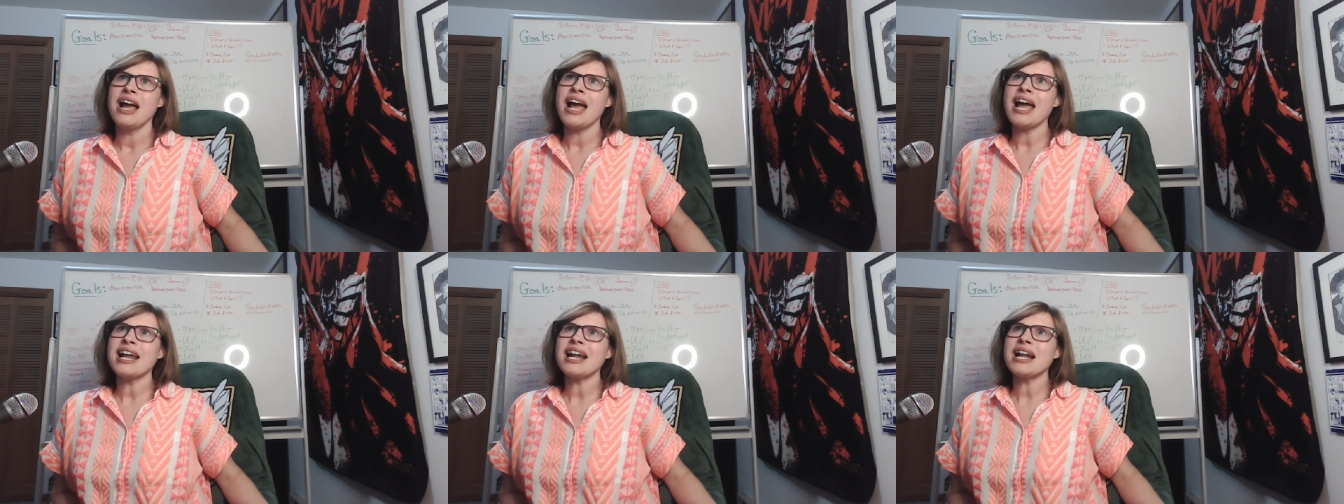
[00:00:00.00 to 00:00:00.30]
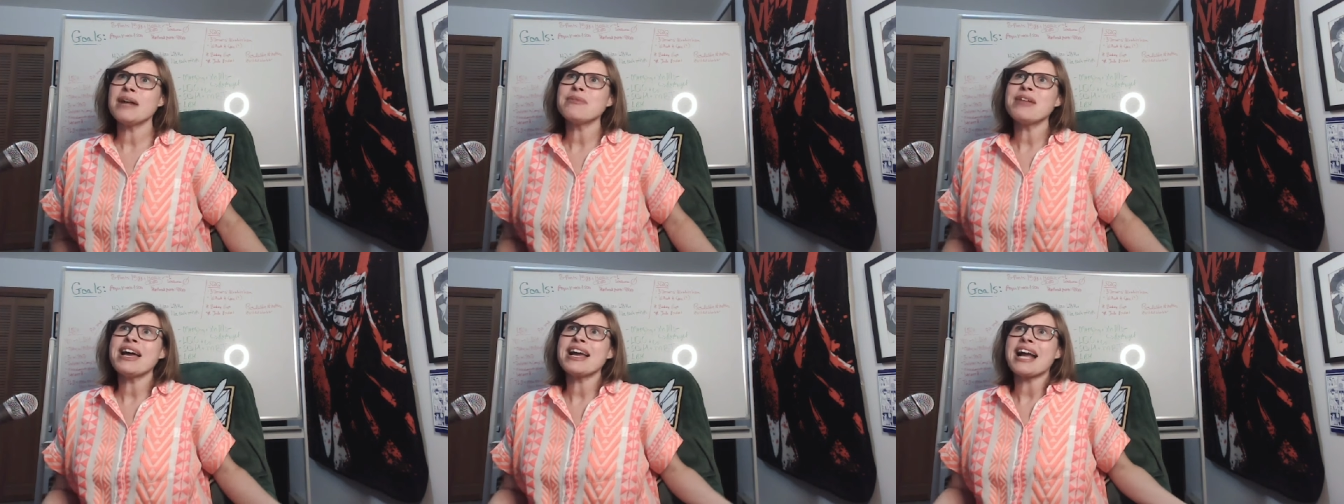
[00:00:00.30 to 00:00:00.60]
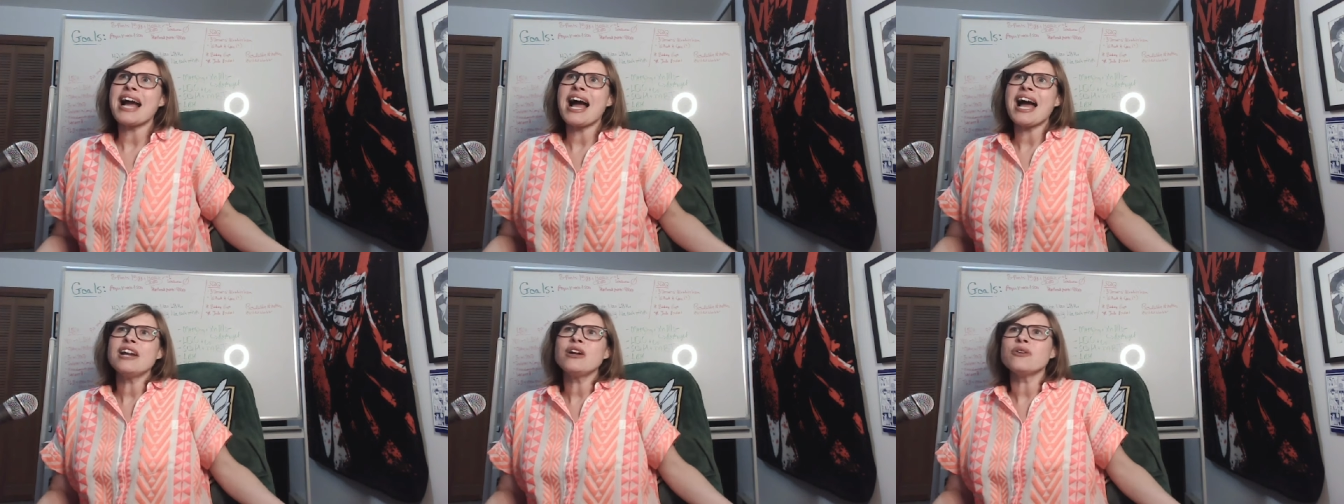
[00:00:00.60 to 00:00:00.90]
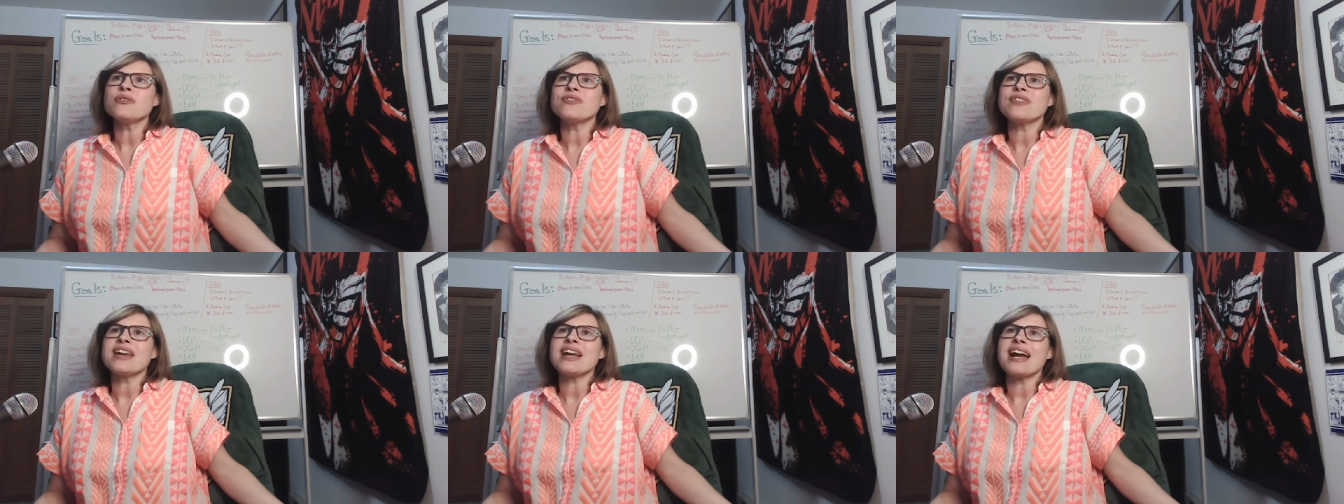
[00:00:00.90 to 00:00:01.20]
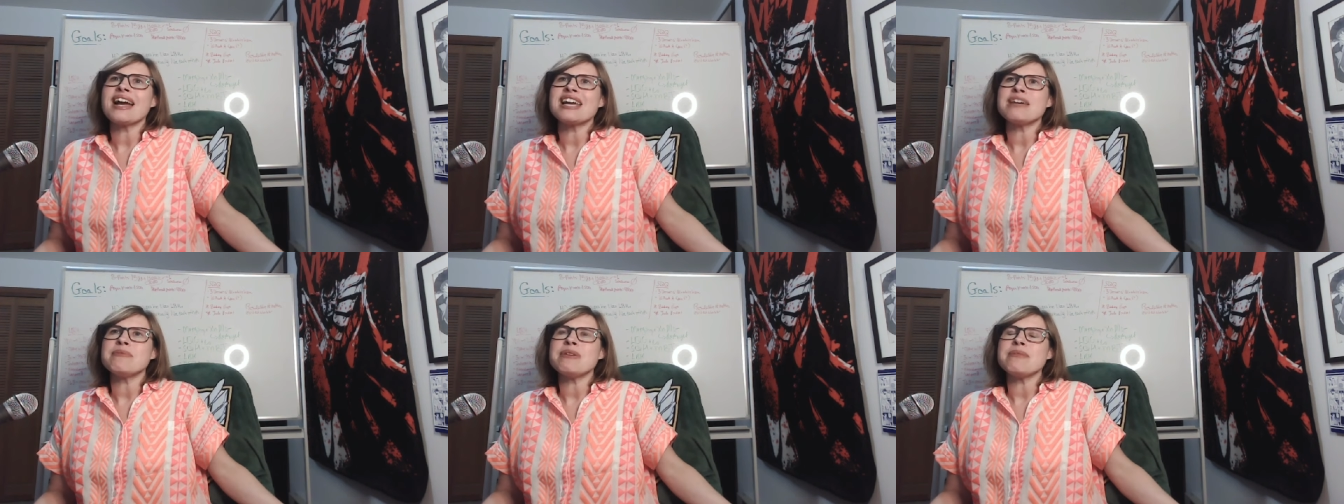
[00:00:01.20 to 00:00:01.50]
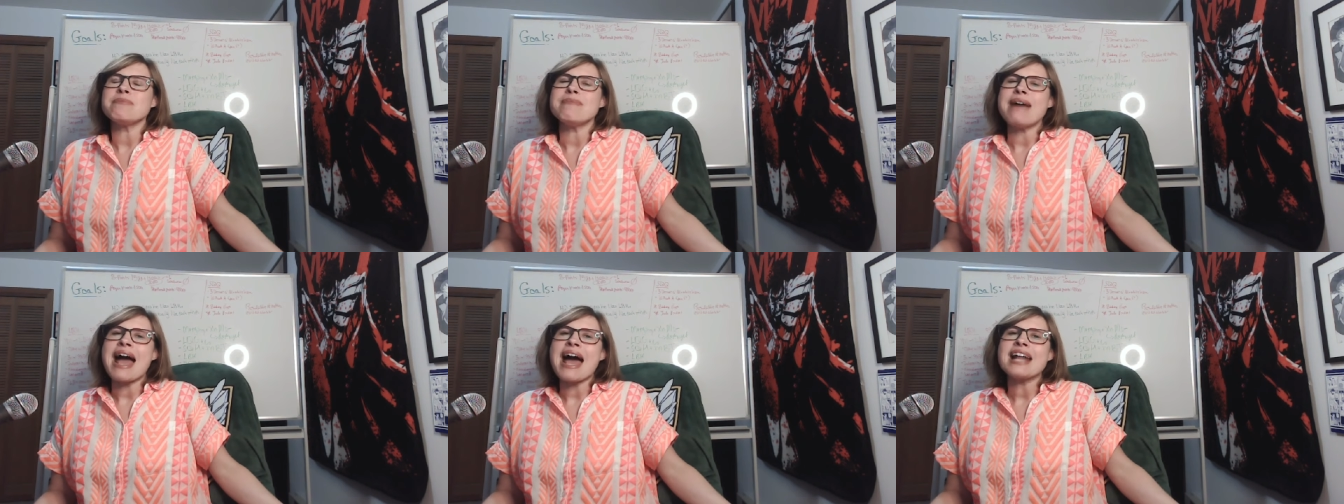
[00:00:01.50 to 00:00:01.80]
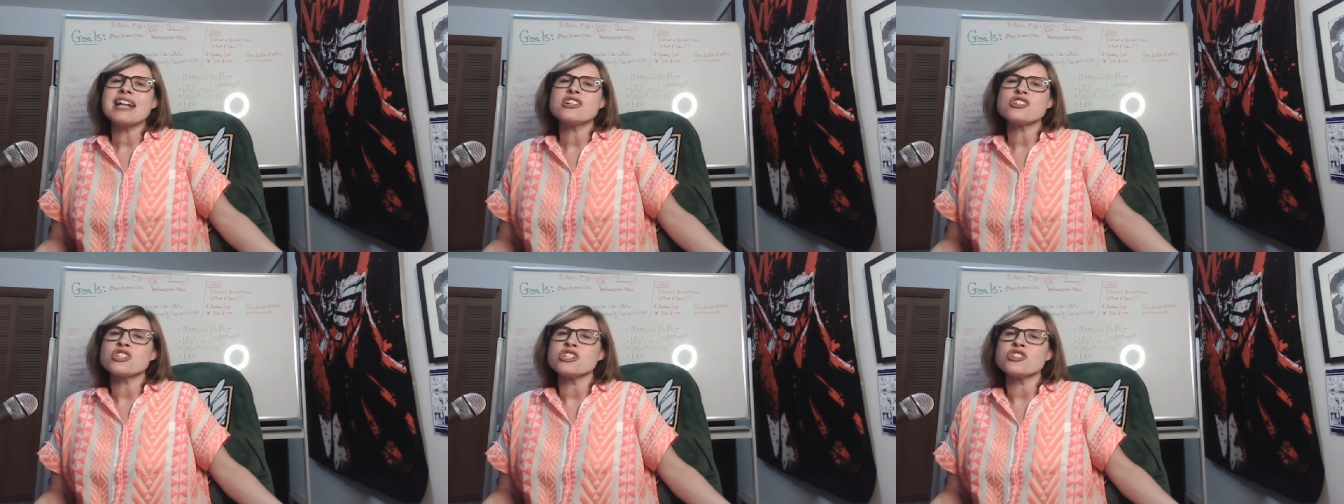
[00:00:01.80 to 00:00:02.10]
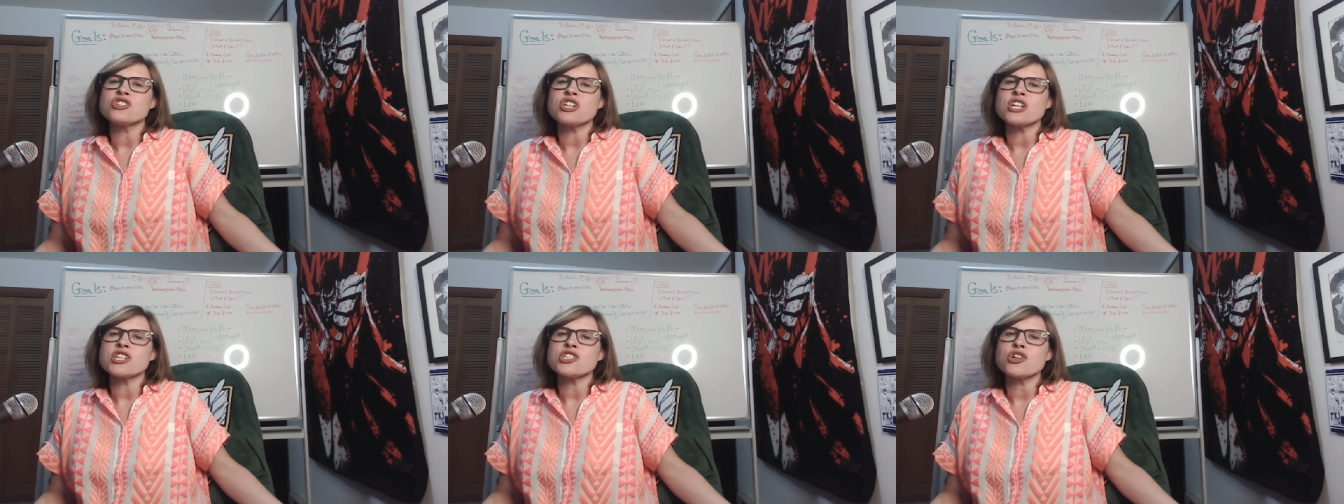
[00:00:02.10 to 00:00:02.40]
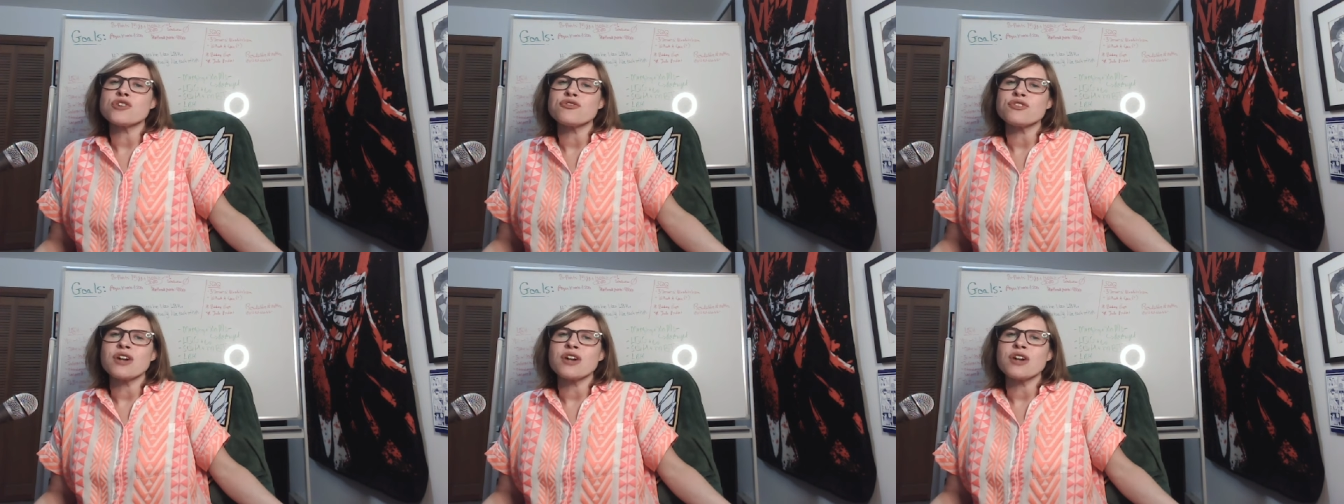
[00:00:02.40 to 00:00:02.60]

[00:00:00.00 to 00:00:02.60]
And I'm like, I don't think I can be mad at Shen Qingqiu